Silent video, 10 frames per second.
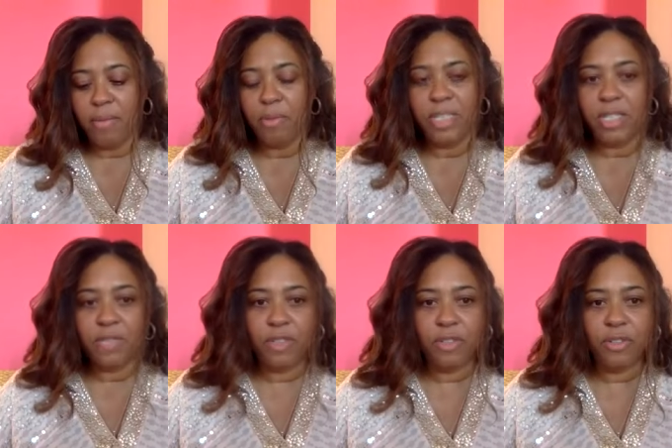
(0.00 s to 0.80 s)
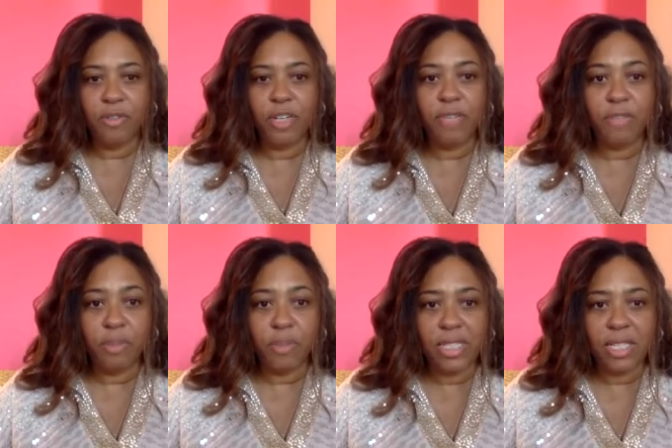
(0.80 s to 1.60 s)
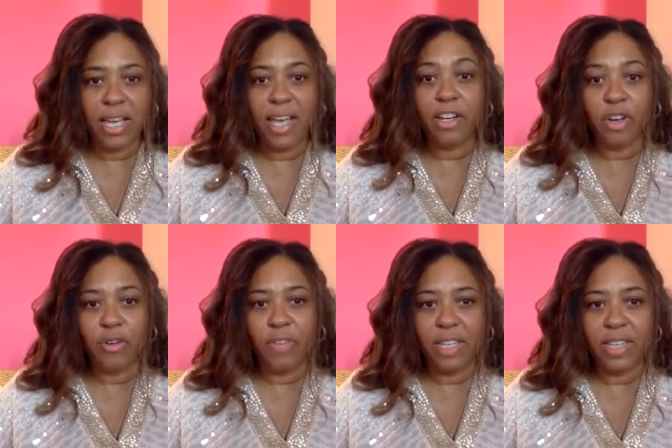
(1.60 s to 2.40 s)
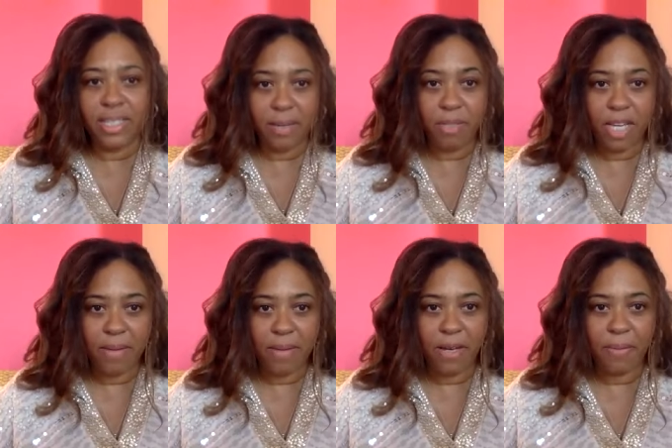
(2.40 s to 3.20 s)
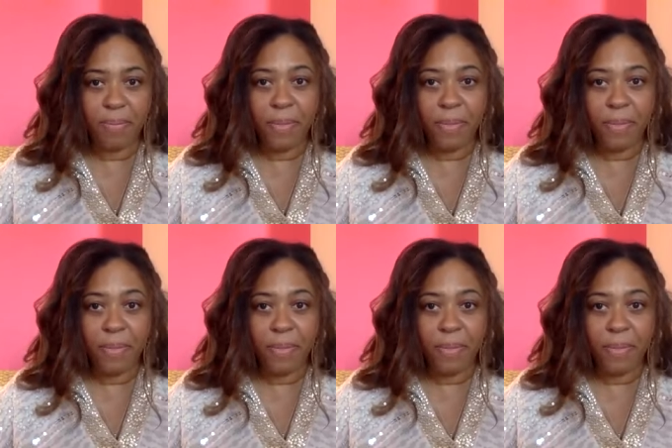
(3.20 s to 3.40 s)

the risk for, for influenza and COVID at the same time now.